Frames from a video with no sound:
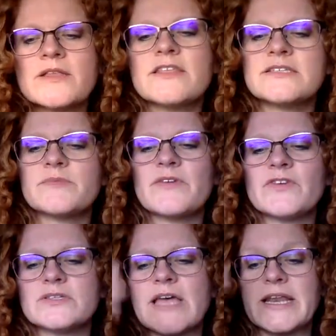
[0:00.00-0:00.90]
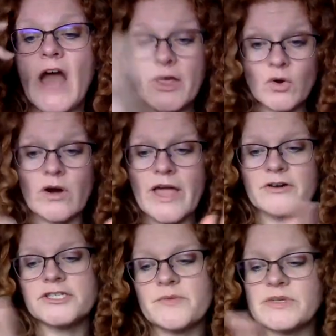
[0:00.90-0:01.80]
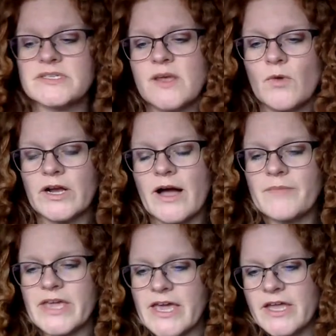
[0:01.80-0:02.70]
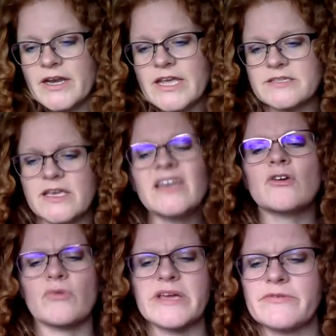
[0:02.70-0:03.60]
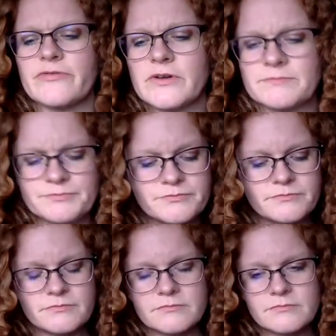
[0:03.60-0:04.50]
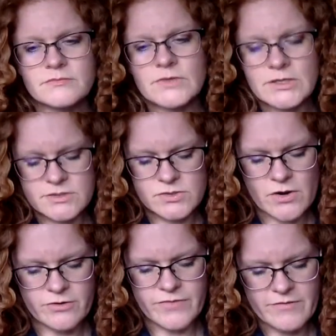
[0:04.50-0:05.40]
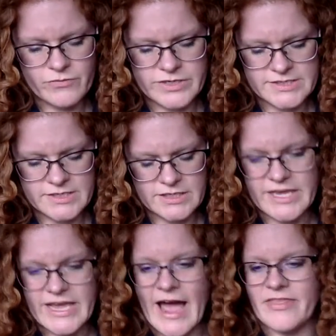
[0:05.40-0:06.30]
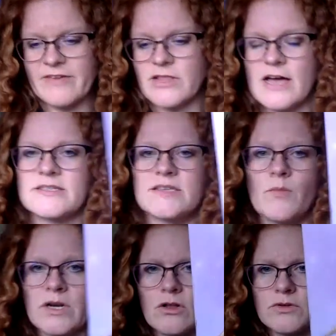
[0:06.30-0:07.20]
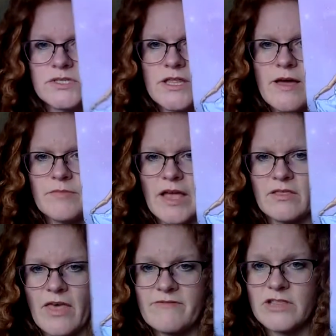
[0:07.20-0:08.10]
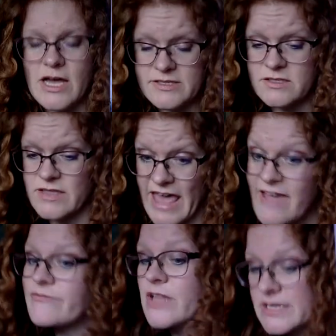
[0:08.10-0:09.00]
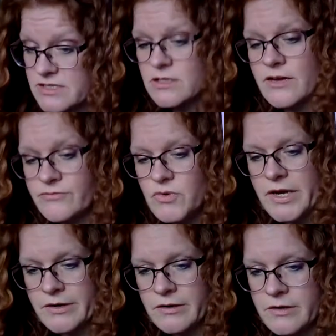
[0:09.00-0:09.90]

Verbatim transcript: This to me feels like not your energy, but someone coming in is in grief. So I don't know if they've recently, yeah, they've lost someone close to them. Like they've lost, they've lost a loved one.